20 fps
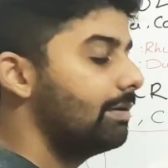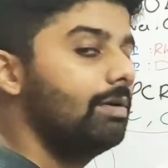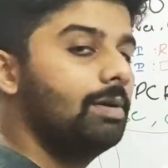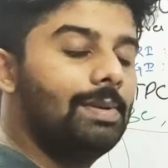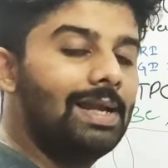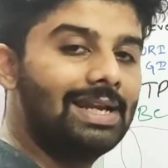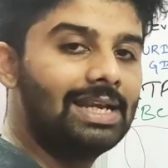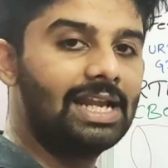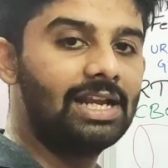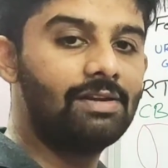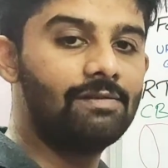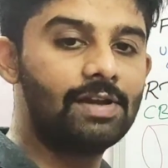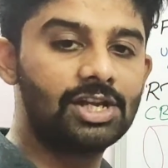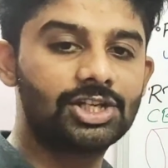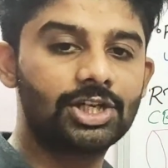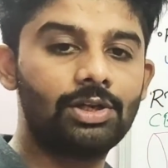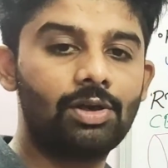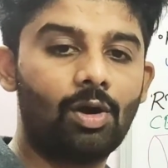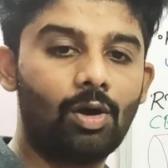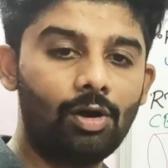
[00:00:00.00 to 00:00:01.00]
will be an
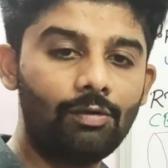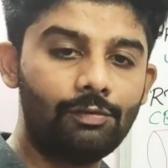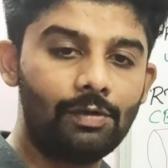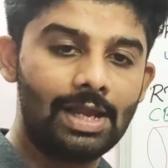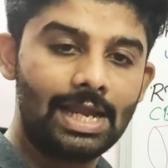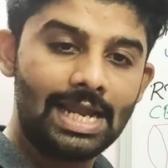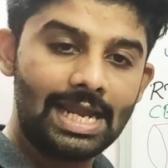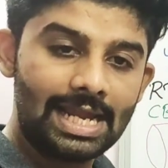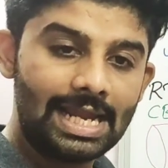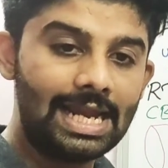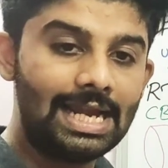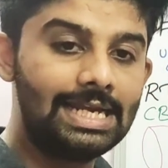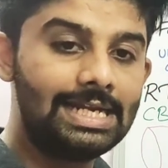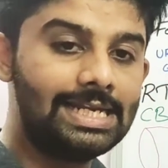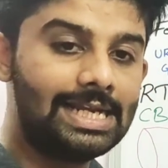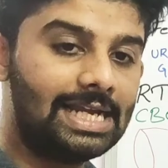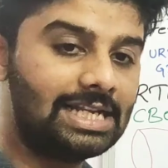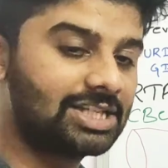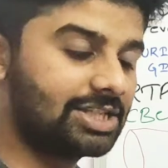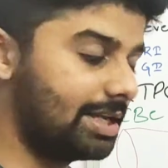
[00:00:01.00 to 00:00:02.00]
elevation of
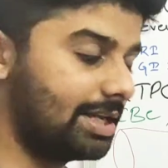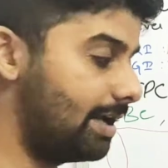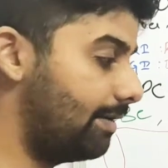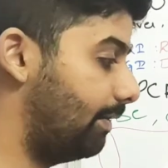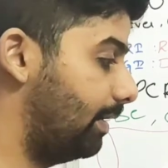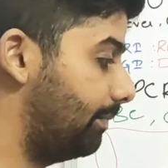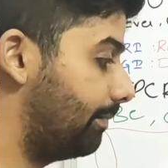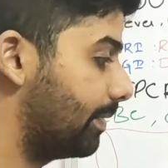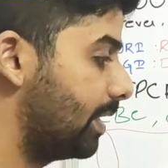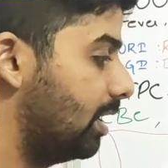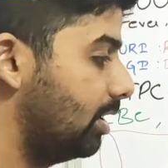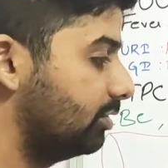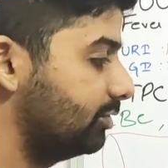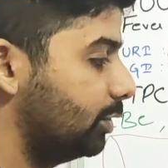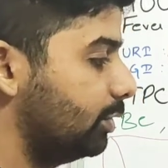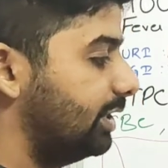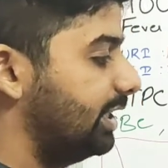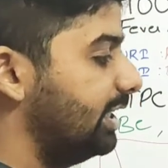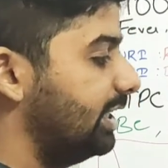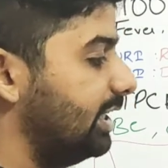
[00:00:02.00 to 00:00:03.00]
LDH level. So
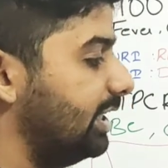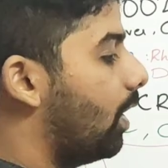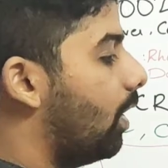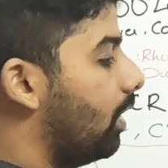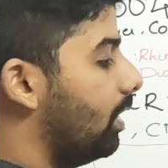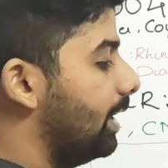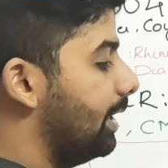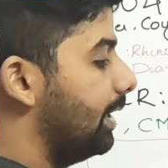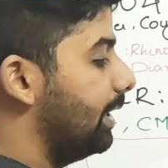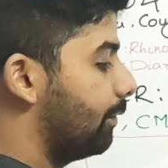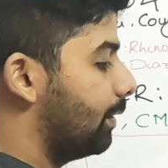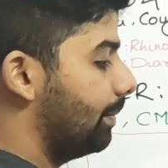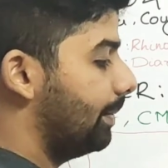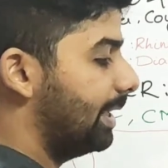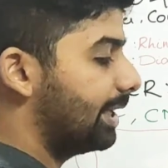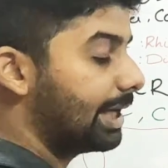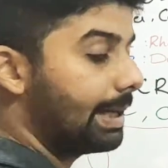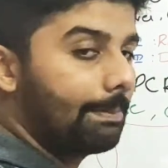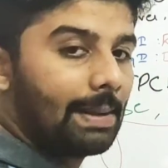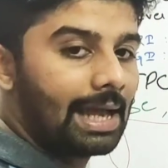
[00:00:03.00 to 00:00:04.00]
these all
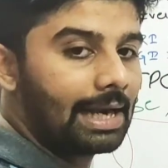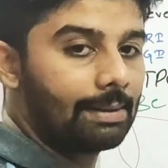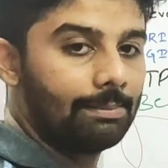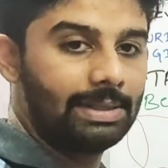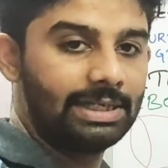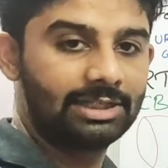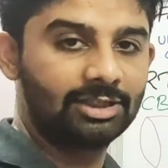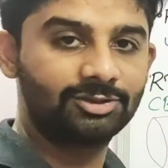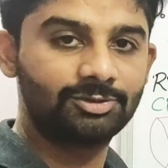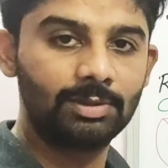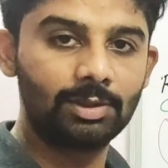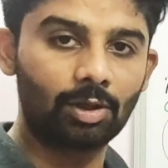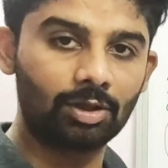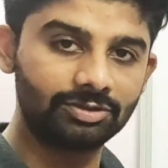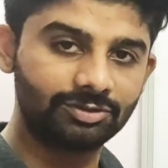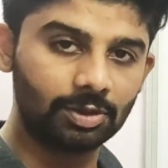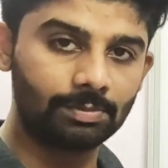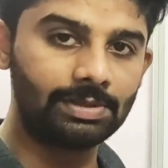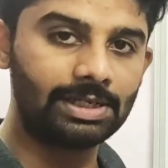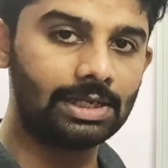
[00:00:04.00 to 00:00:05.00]
inflammatory parameters will
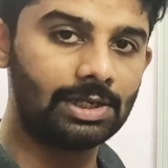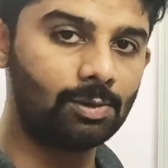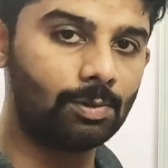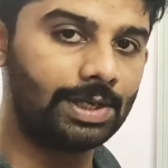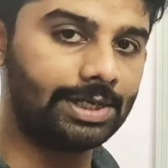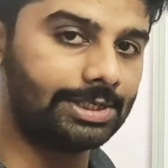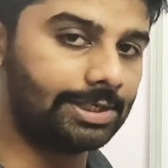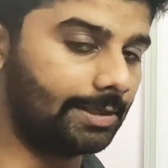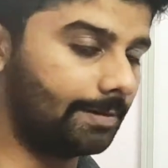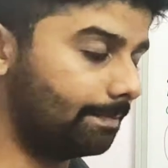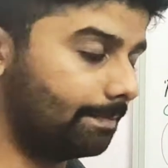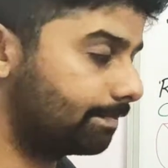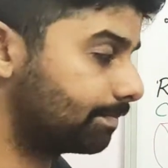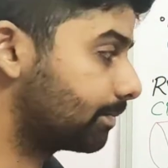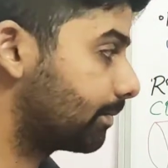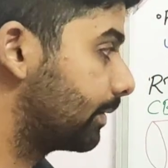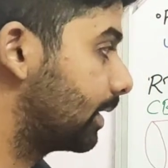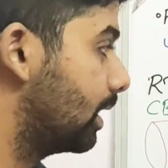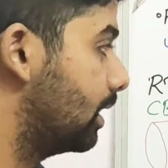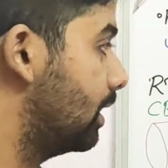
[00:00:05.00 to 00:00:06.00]
also be elevated.
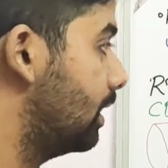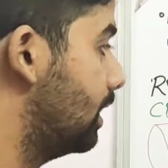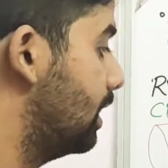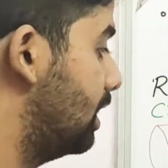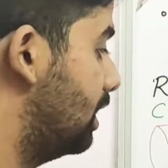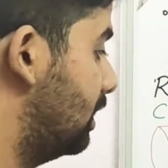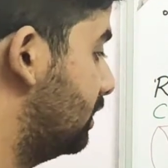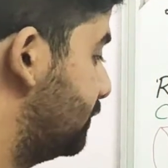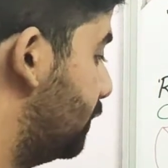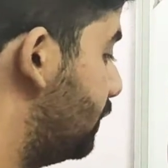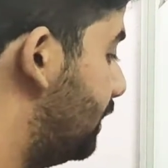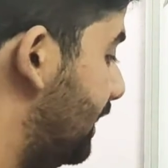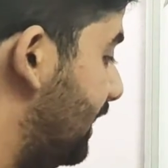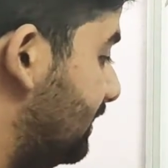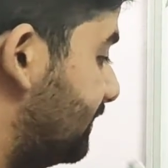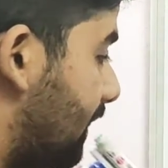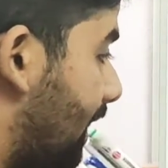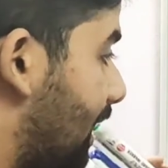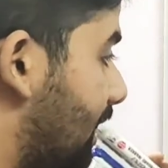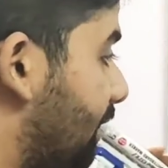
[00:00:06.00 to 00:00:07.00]
So these
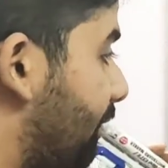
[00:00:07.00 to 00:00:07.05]
are the